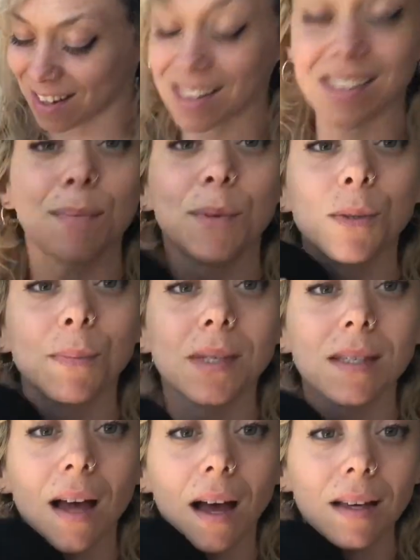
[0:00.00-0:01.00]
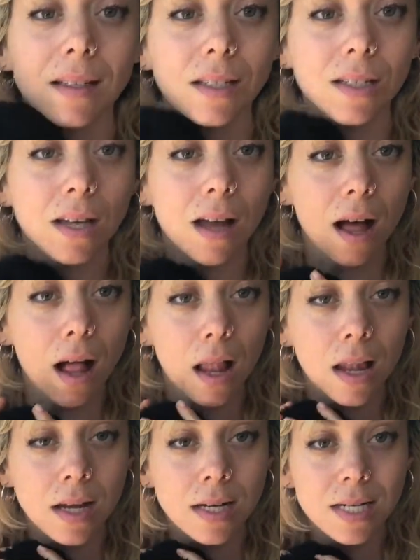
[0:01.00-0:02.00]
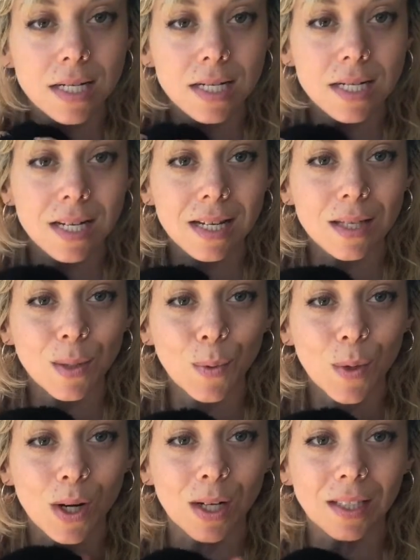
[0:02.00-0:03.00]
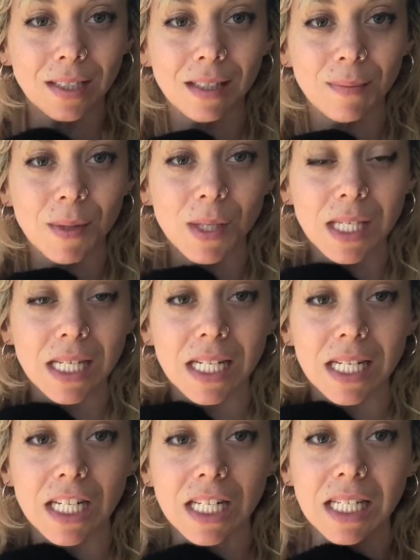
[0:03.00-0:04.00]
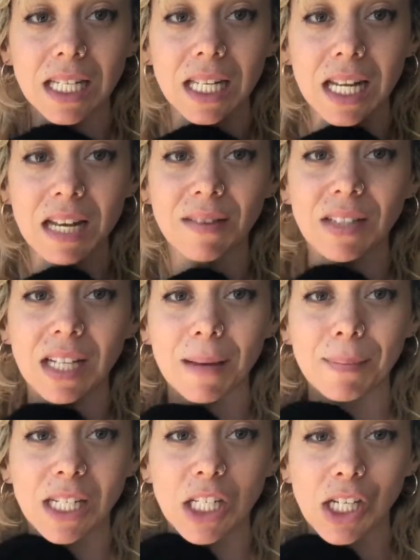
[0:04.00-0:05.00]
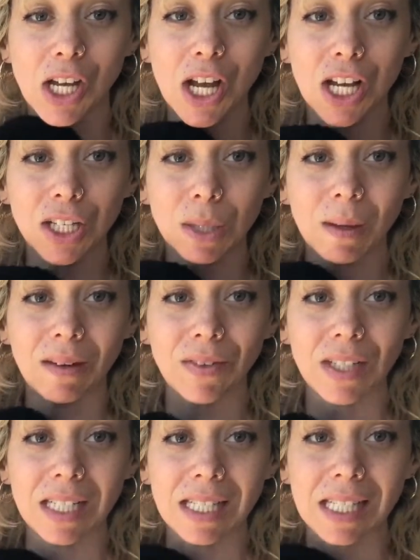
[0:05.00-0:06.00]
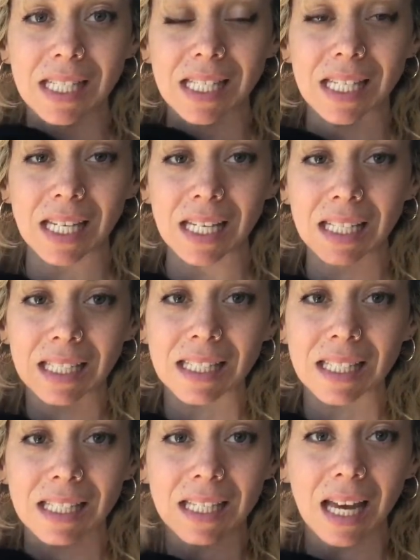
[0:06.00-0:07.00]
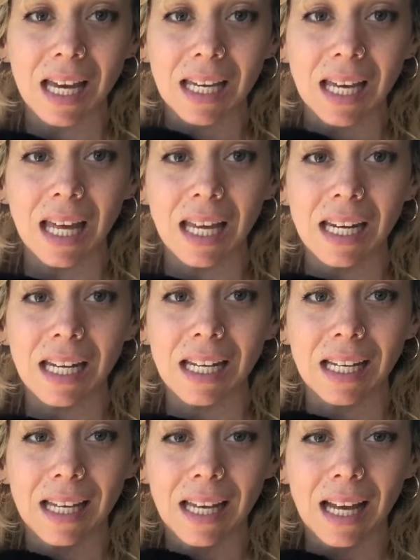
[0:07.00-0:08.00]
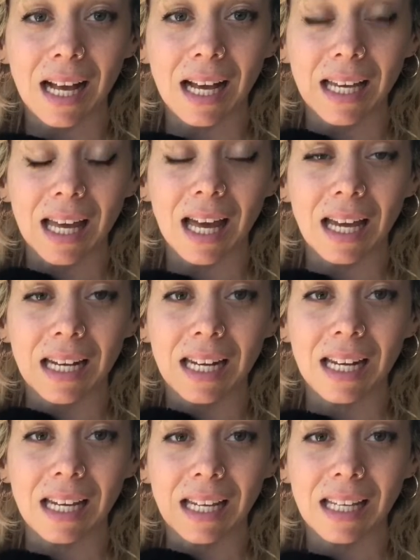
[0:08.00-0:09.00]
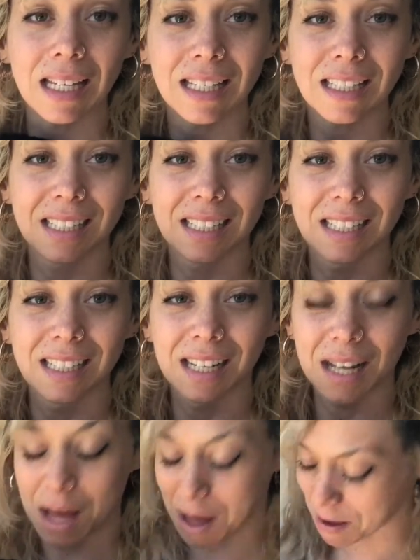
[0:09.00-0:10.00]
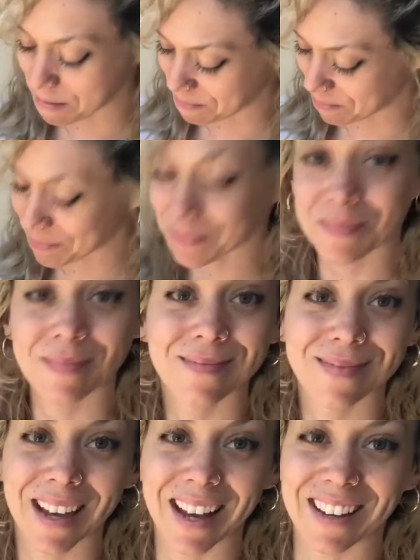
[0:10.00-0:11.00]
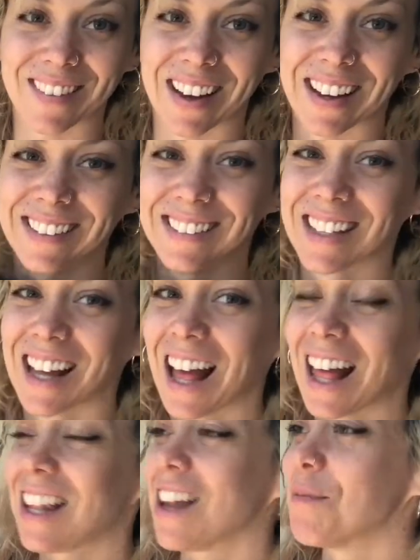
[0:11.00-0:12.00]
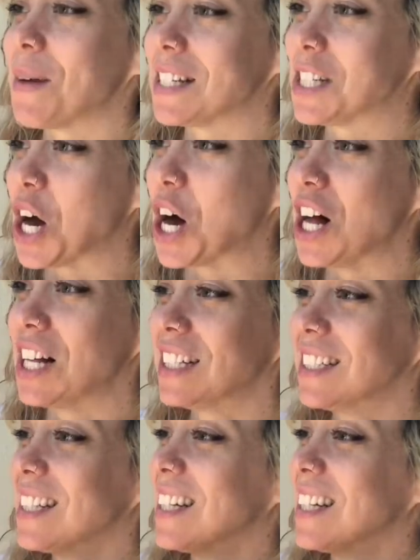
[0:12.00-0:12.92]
It's the most massaged doll in the world, the most just loved up doll you ever did see. Says, hi, Honey. Hi, Honey. Anyway, love my doll.